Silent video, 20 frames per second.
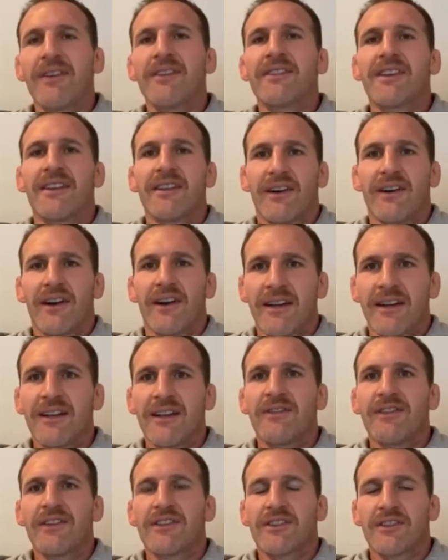got their own
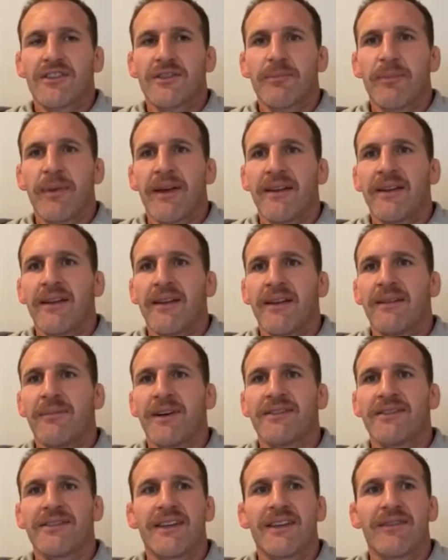individual spin,
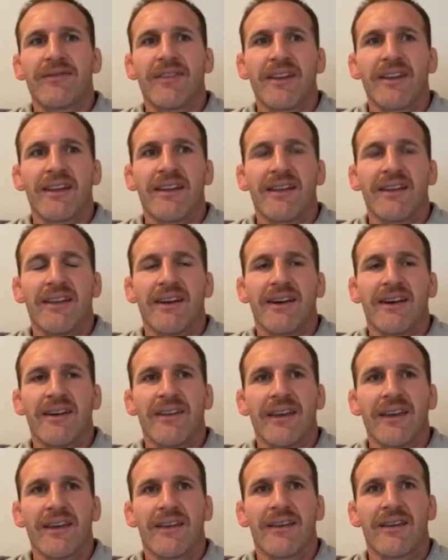most definitely. I
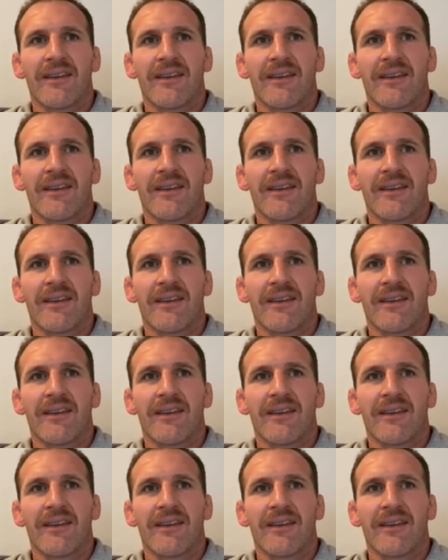think,